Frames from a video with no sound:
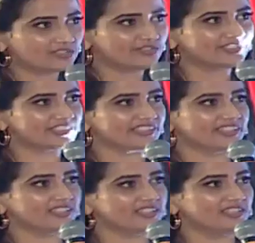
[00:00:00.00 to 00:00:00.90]
Garu for
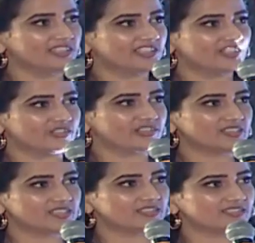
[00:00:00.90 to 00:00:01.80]
real during
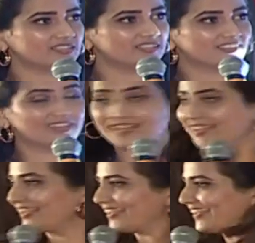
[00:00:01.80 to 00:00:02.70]
this. That's
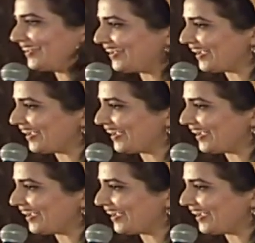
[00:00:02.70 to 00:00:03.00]
what I'm he